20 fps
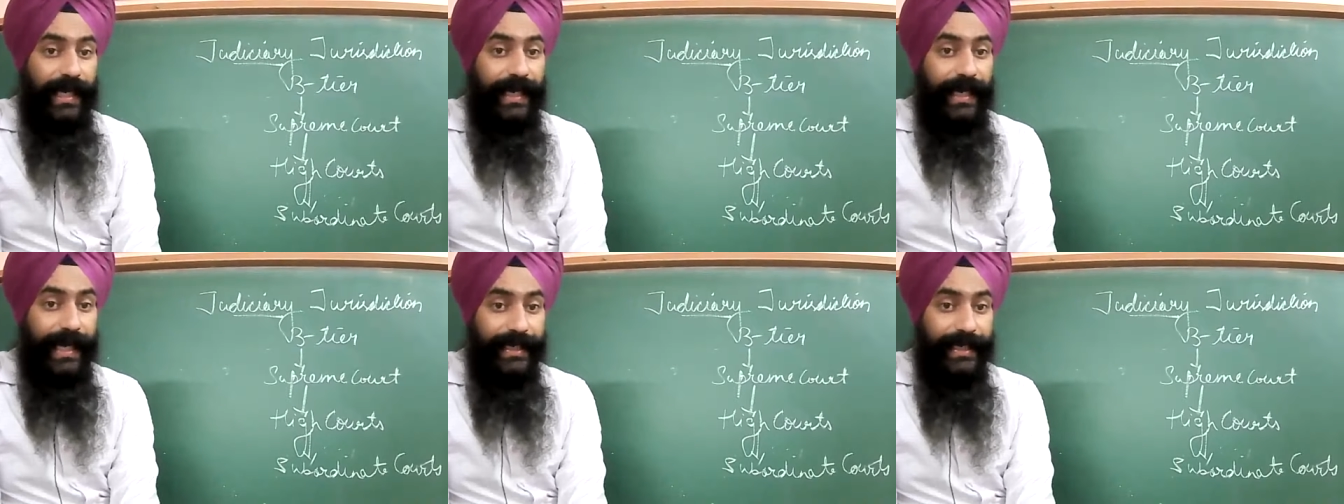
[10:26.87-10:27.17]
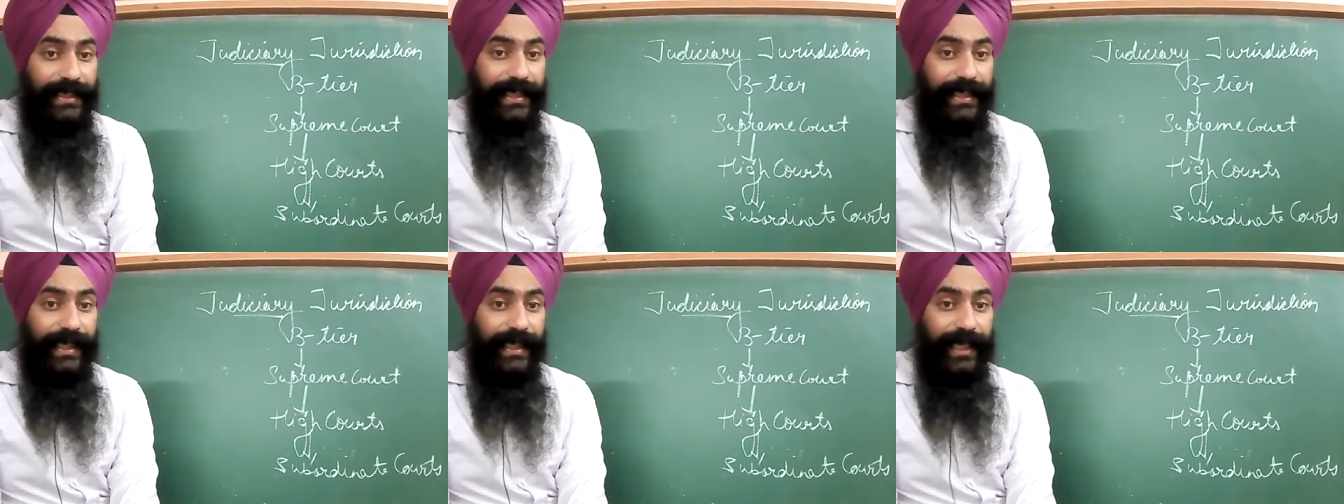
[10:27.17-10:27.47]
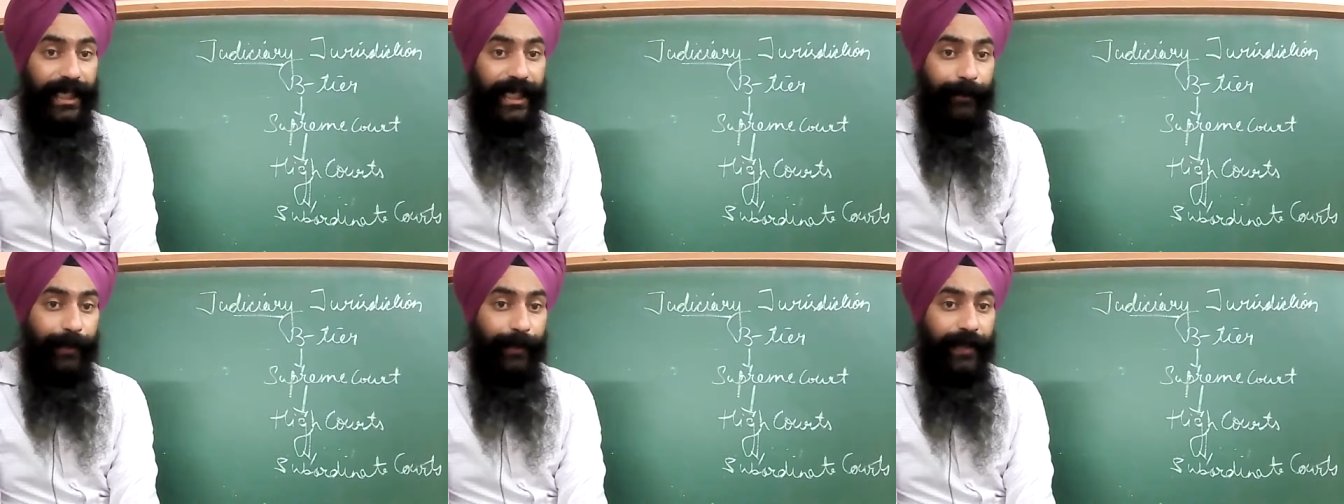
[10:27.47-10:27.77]
arising
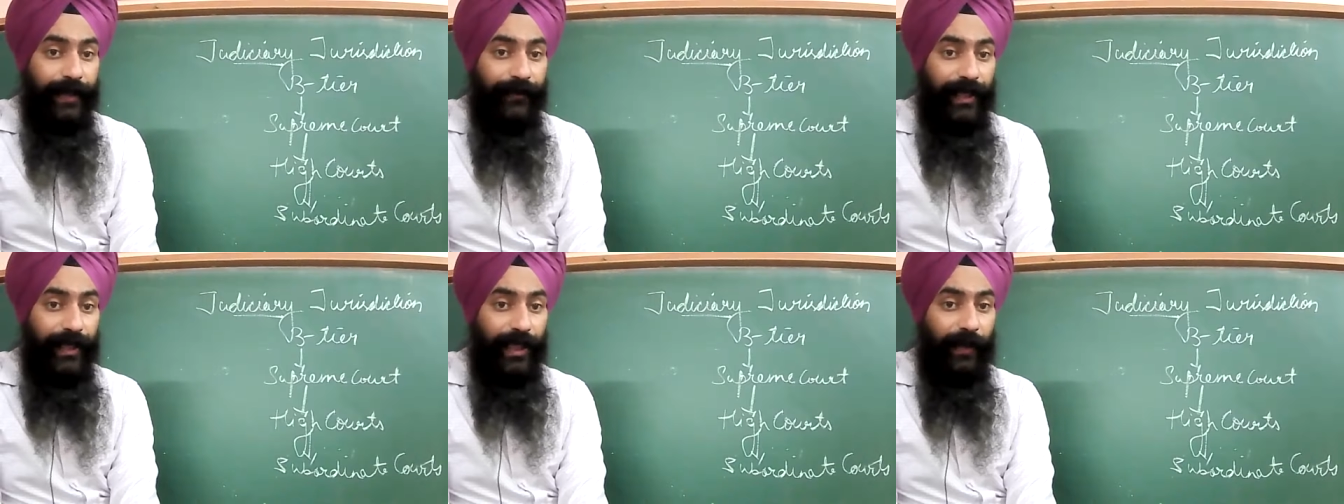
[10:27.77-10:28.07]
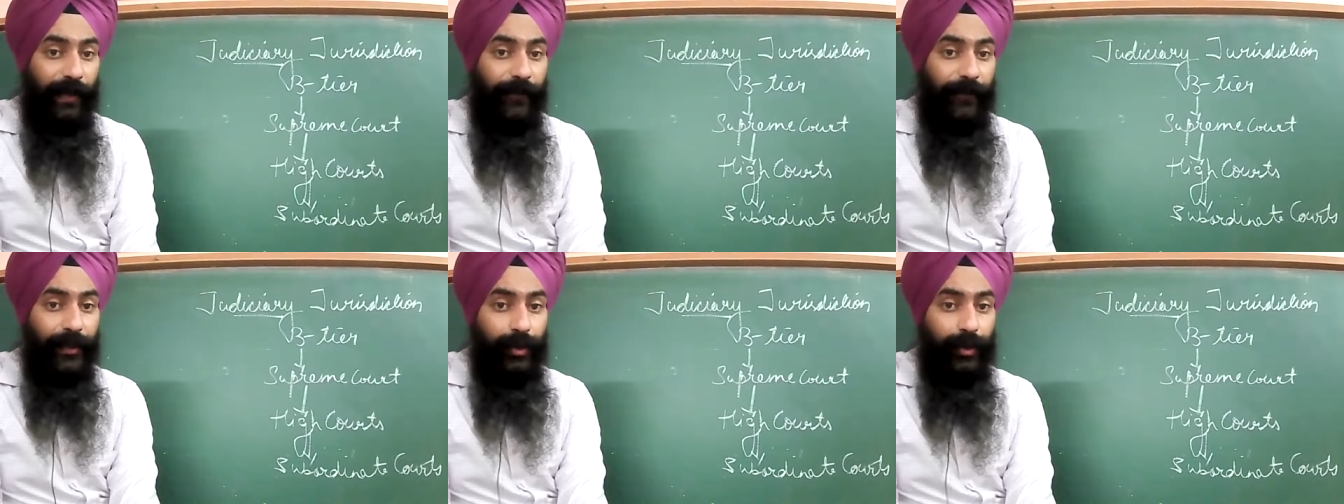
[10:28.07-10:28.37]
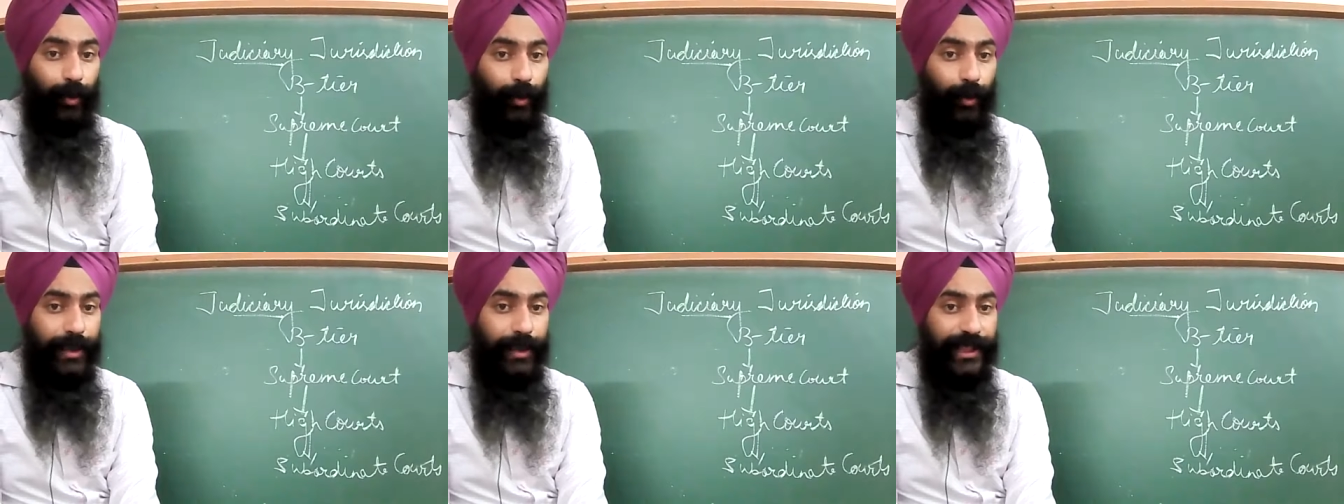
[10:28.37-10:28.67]
in between of
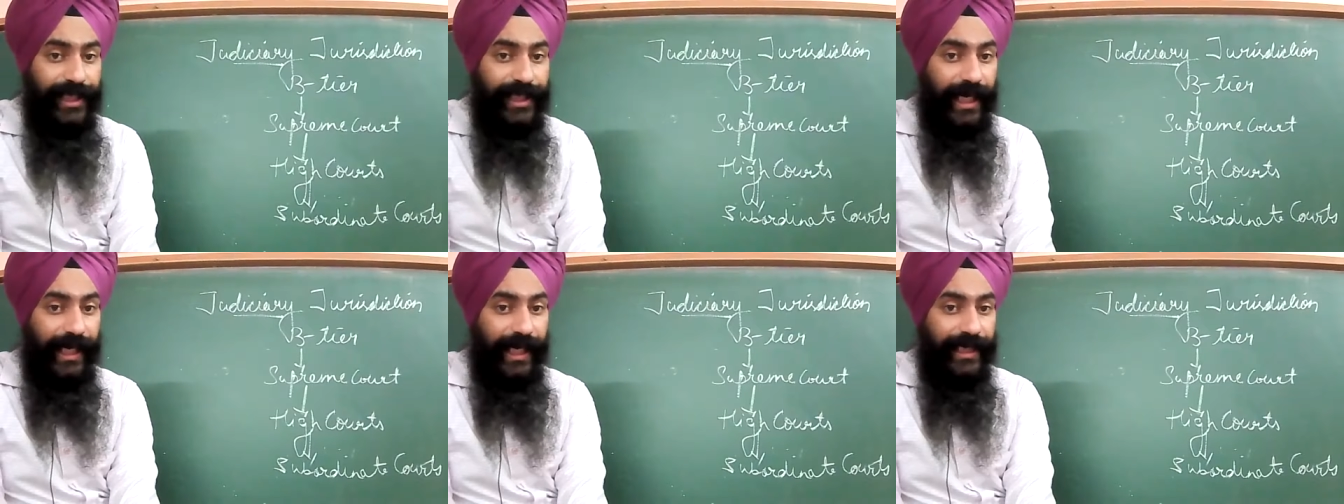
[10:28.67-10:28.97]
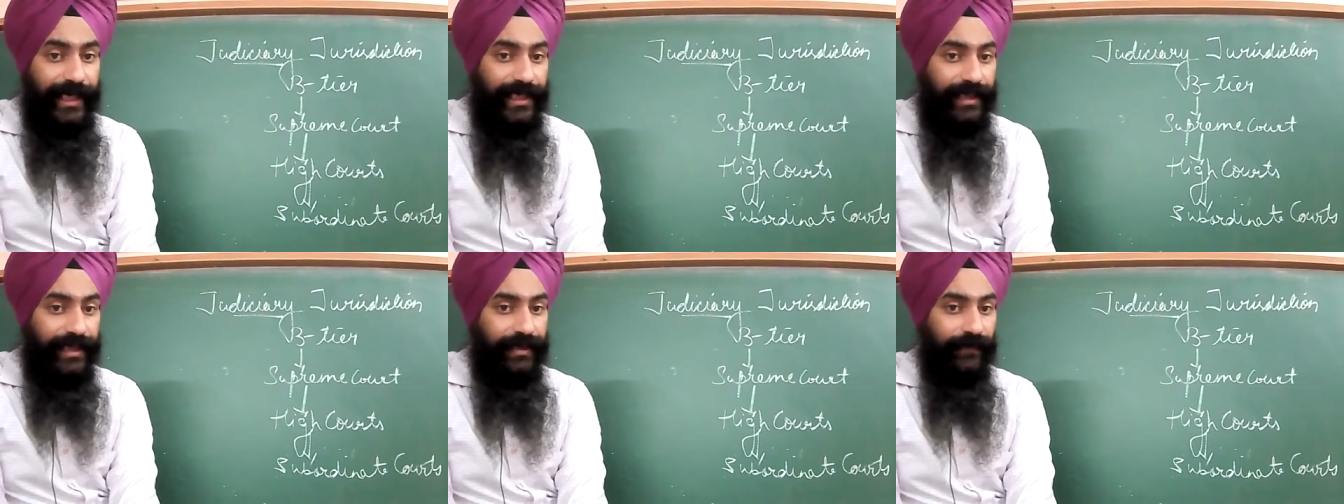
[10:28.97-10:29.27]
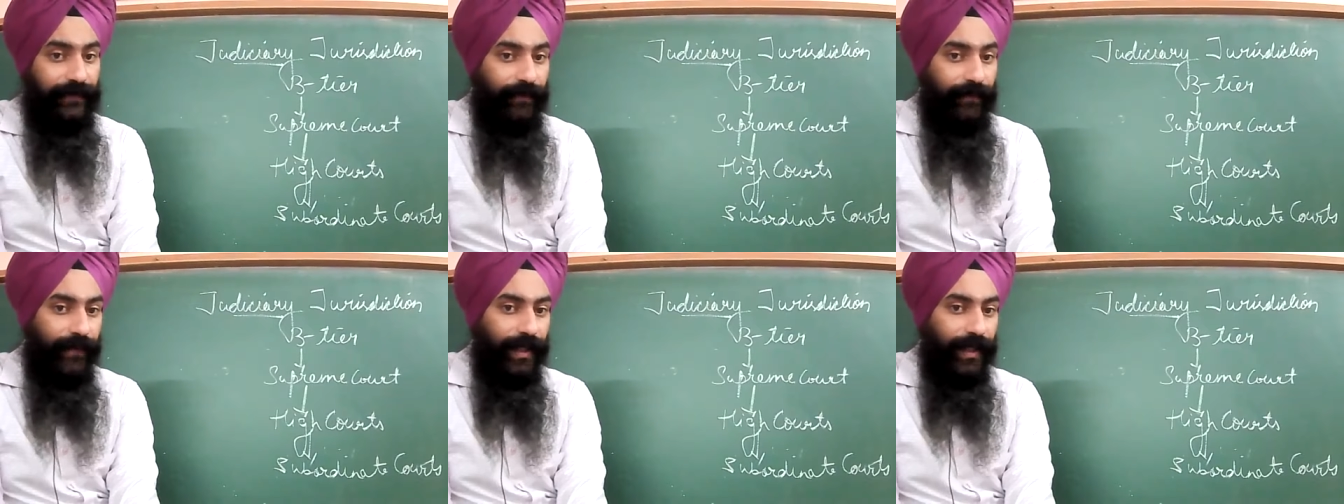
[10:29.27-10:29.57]
two
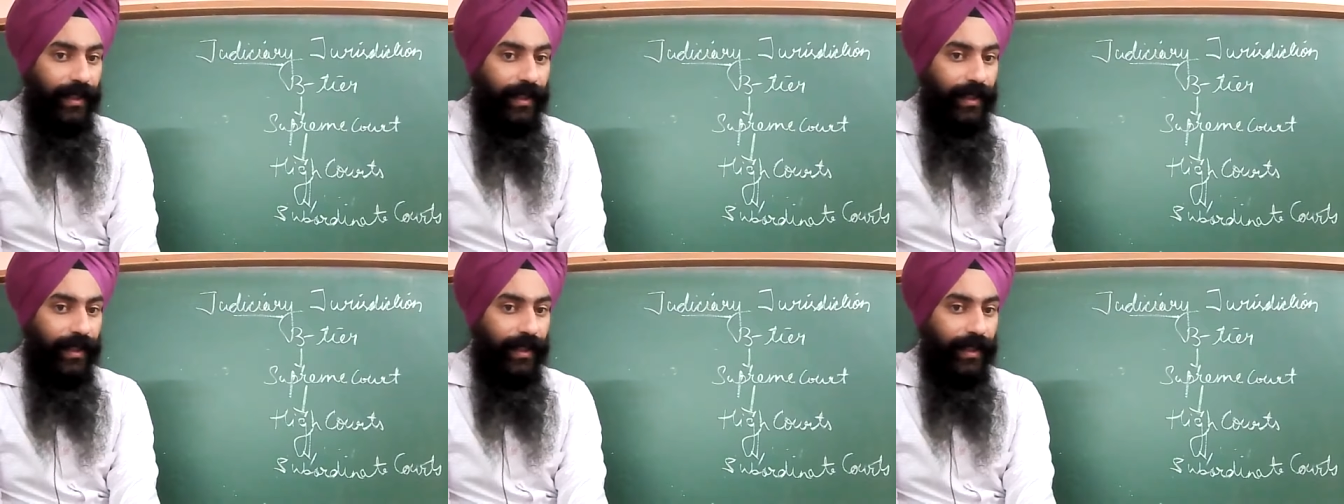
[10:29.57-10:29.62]
states,